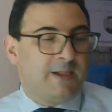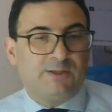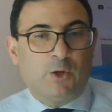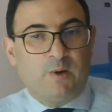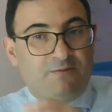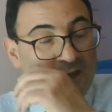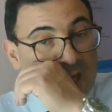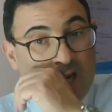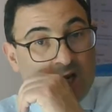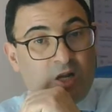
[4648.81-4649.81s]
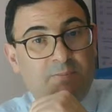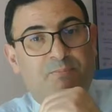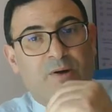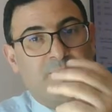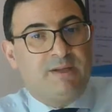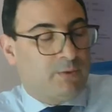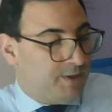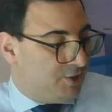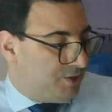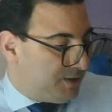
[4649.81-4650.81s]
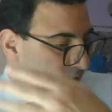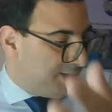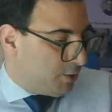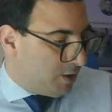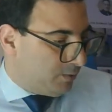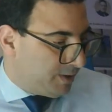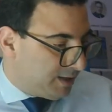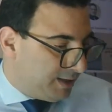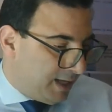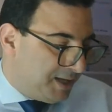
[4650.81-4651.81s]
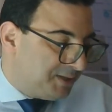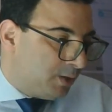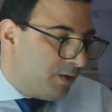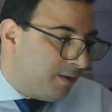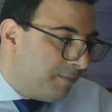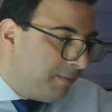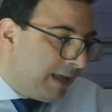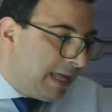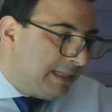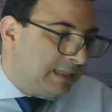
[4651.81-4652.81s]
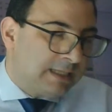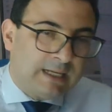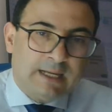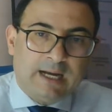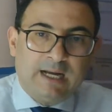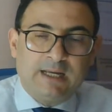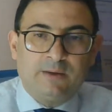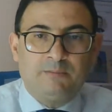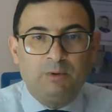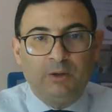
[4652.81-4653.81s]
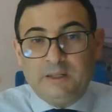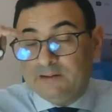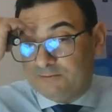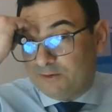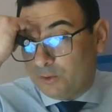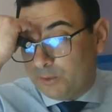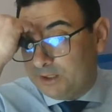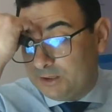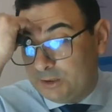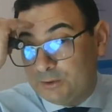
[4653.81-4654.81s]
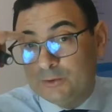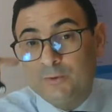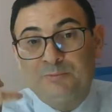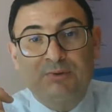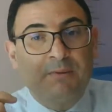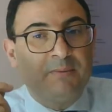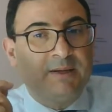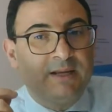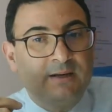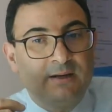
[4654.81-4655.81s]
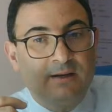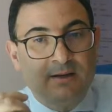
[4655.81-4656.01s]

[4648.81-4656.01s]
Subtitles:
So if there are probably questions later on, we can answer them, and I'm looking forward to probably